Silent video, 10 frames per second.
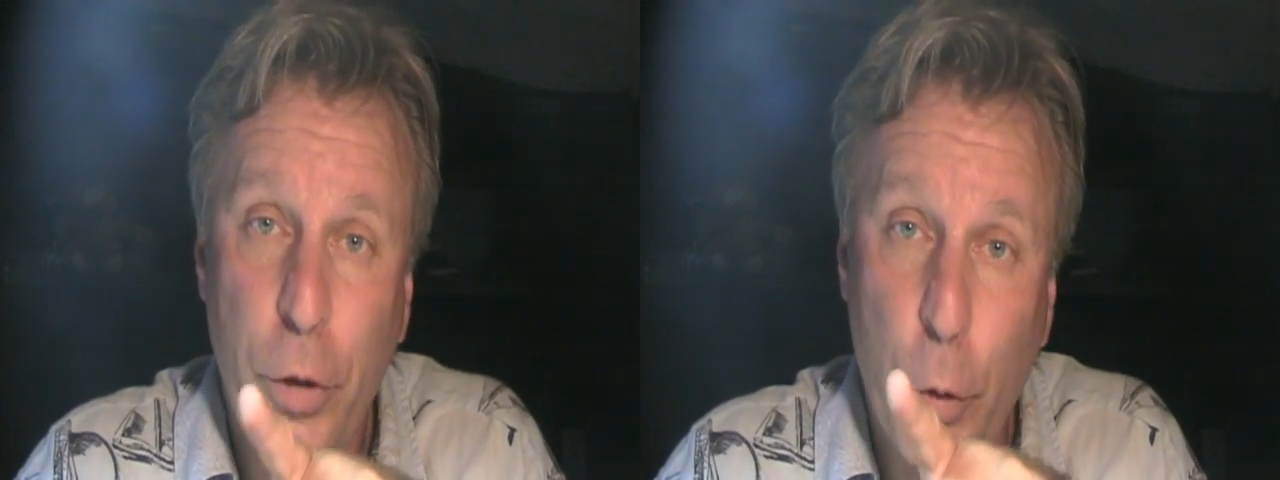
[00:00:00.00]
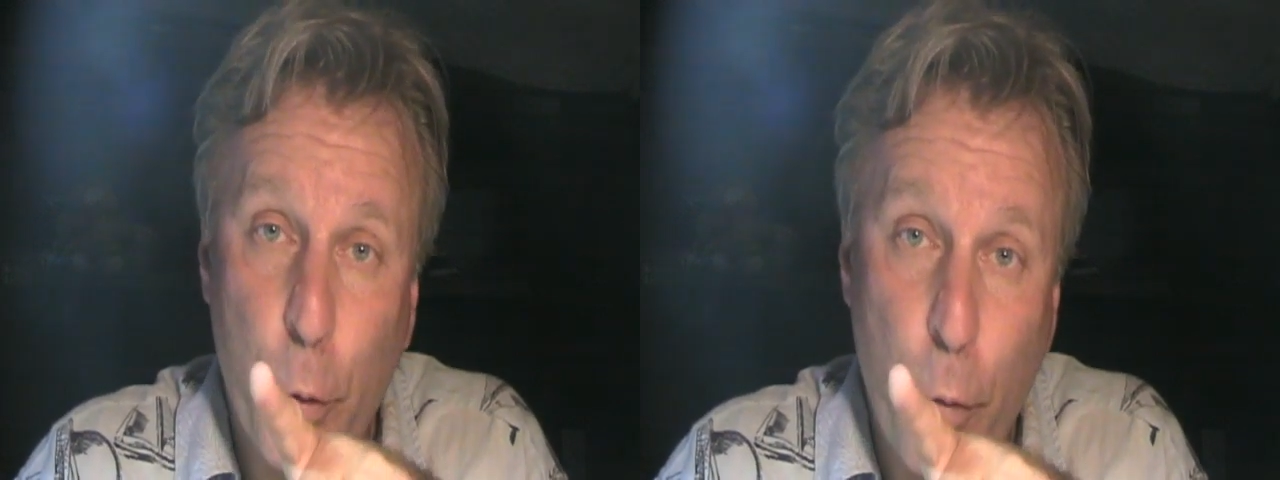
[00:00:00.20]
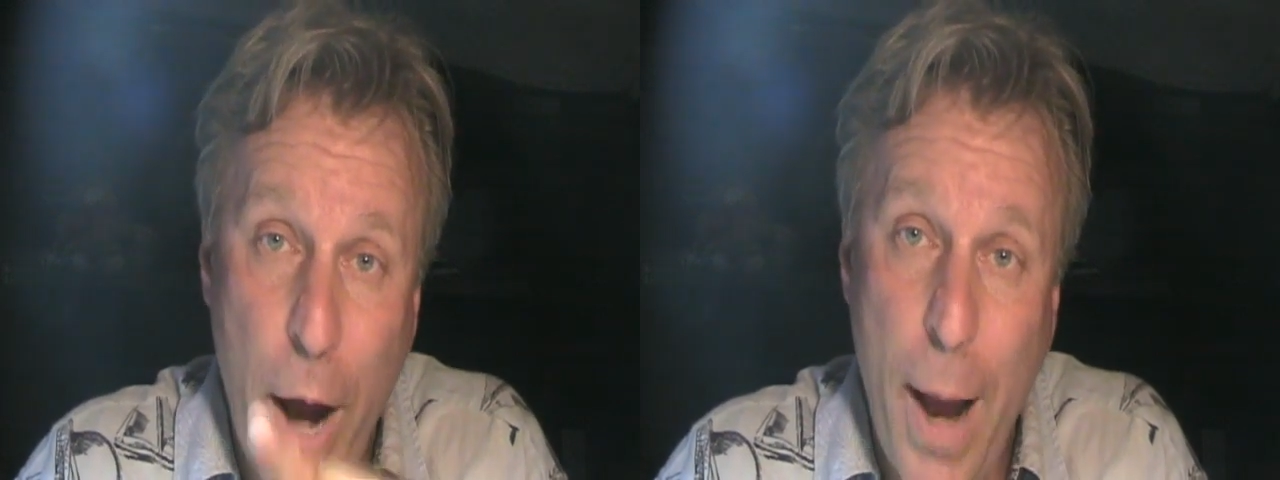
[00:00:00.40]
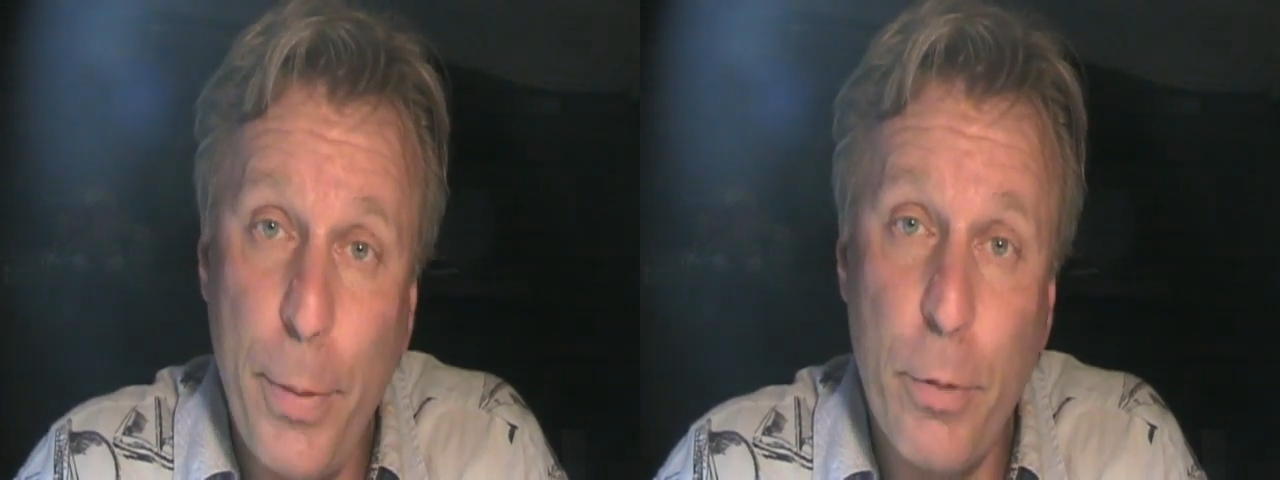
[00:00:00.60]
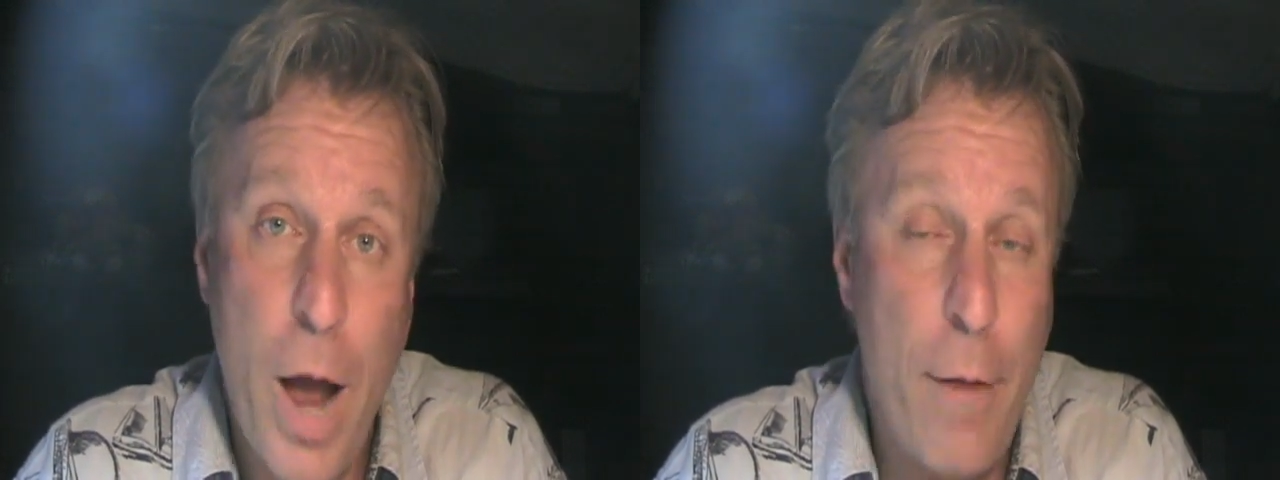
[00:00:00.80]
You
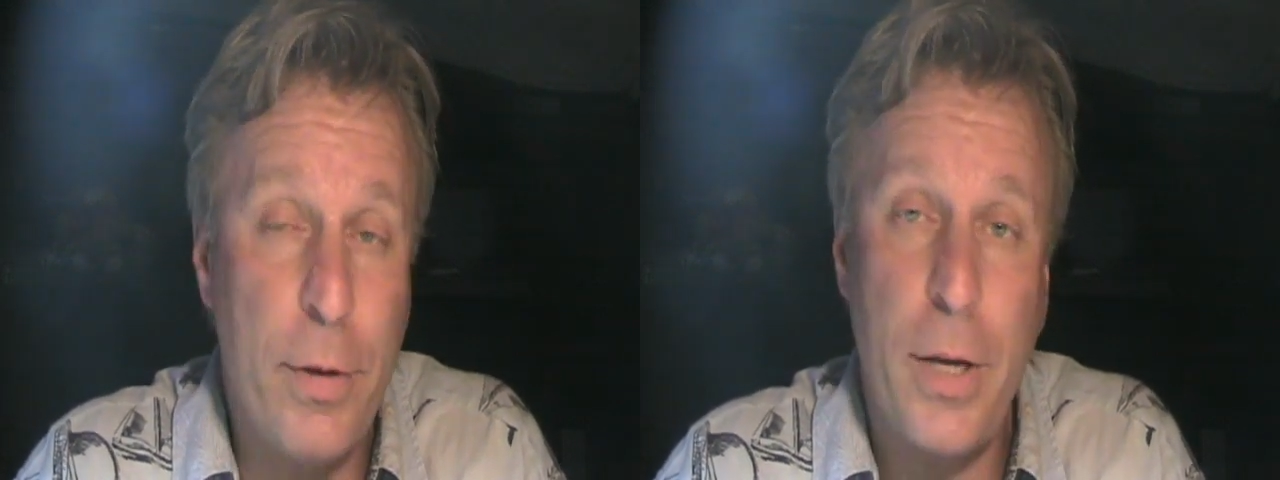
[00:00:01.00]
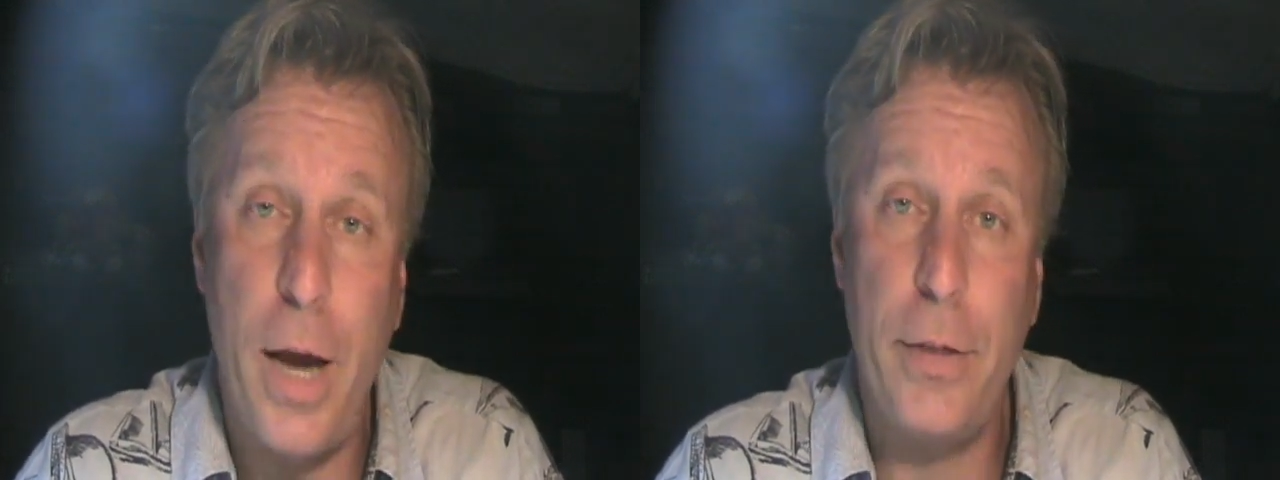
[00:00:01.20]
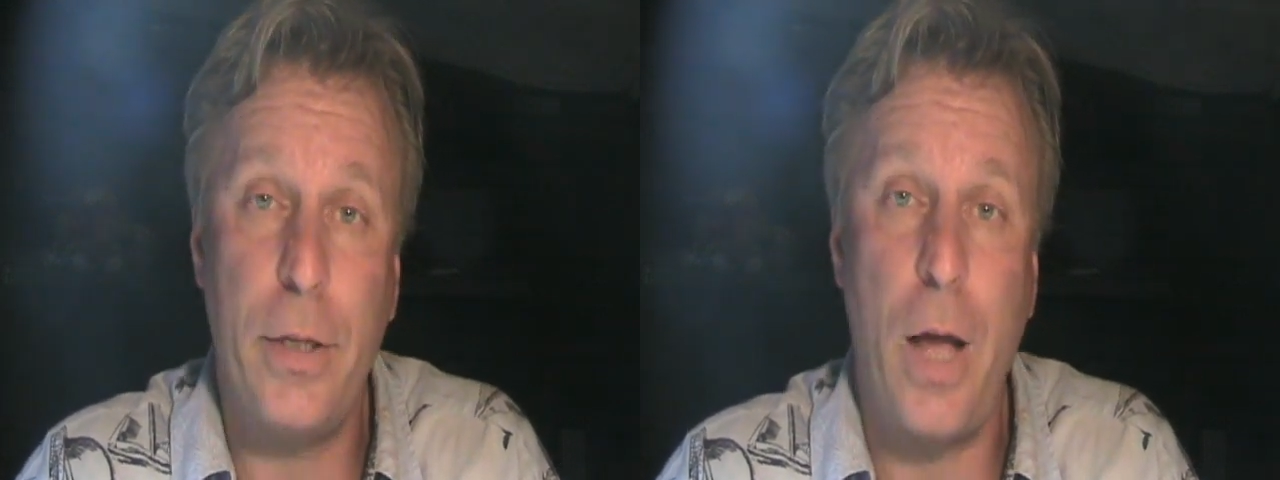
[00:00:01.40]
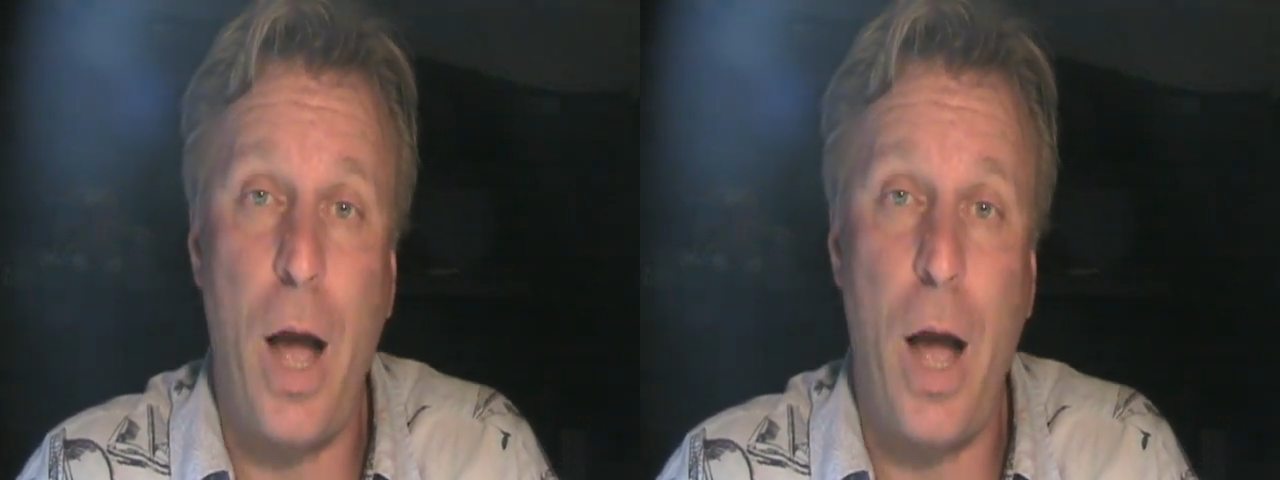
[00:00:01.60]
grab their advertising